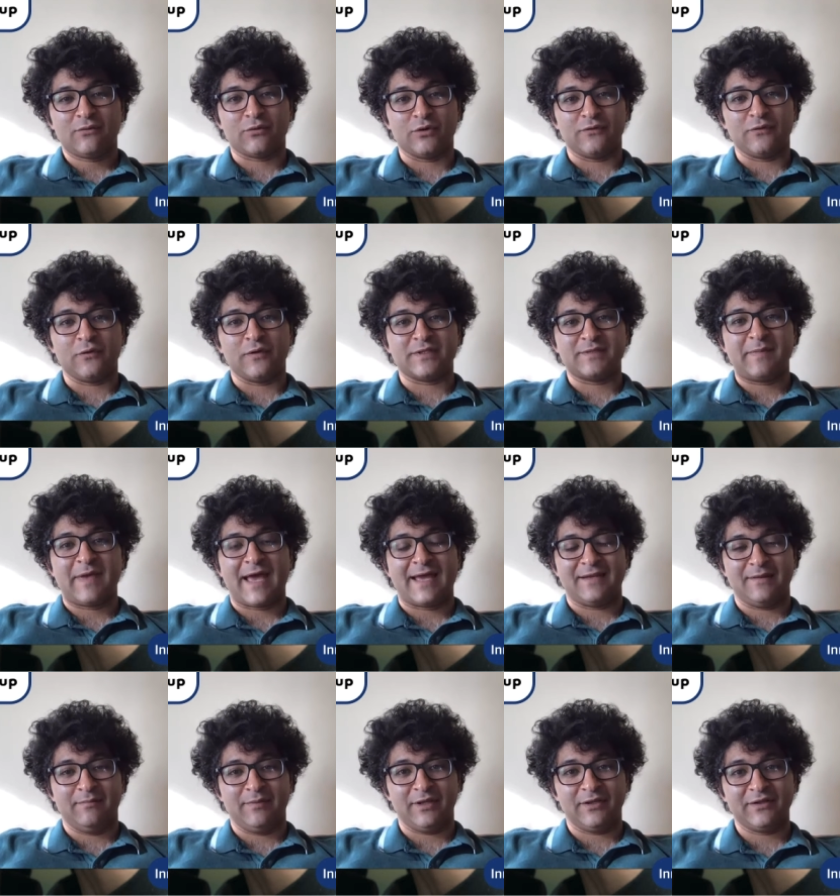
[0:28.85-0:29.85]
review its
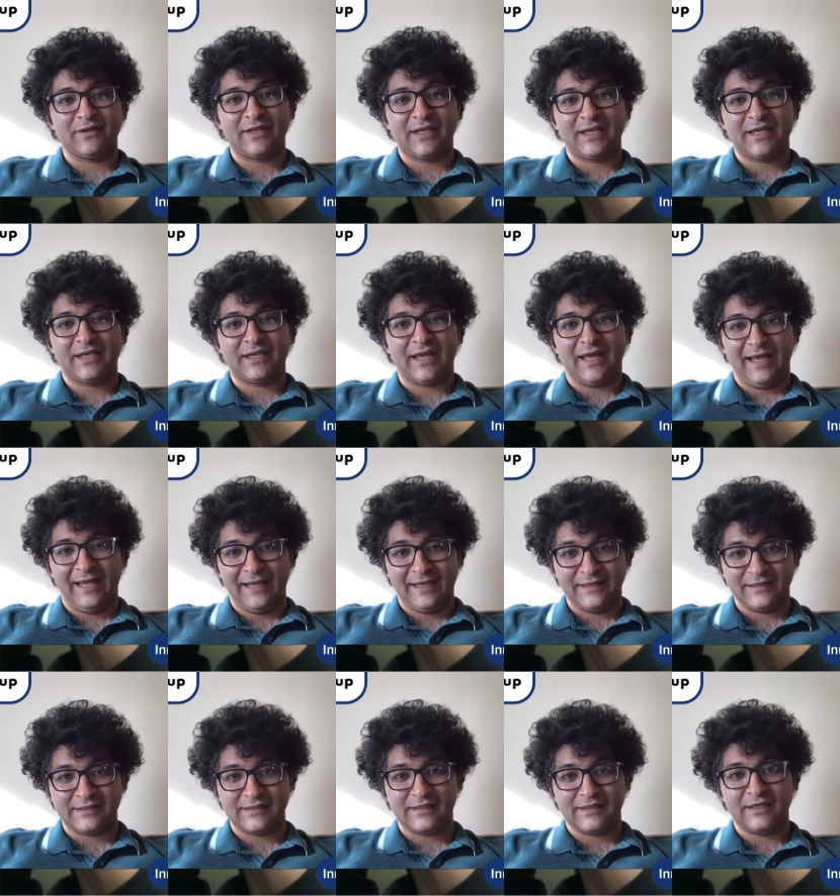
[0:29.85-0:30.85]
patentability,
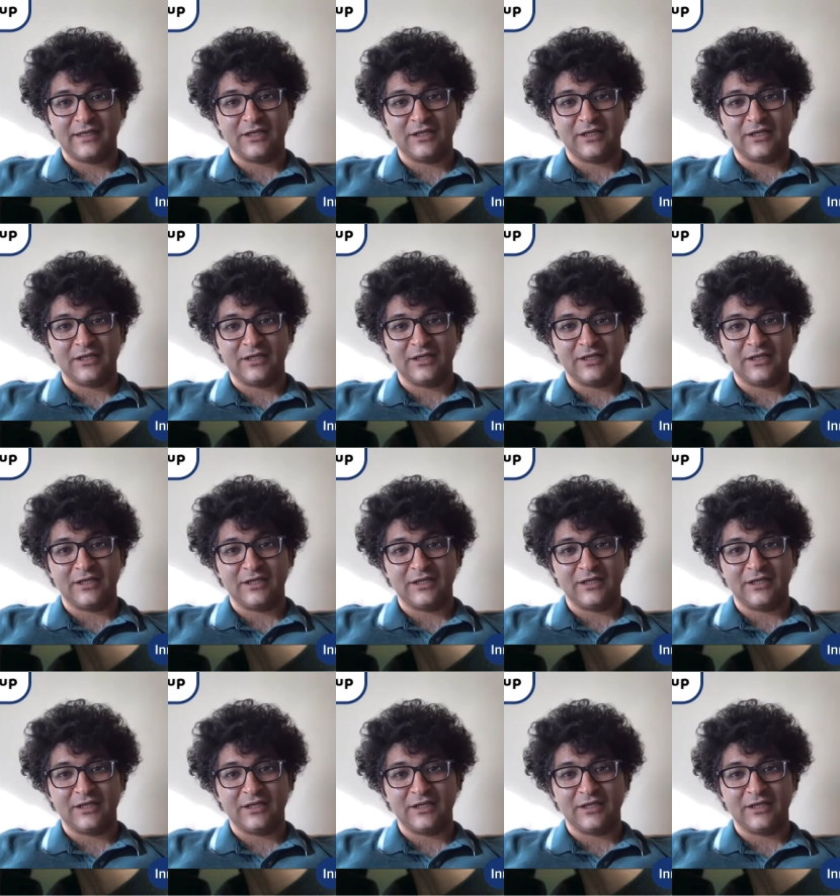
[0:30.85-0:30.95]
and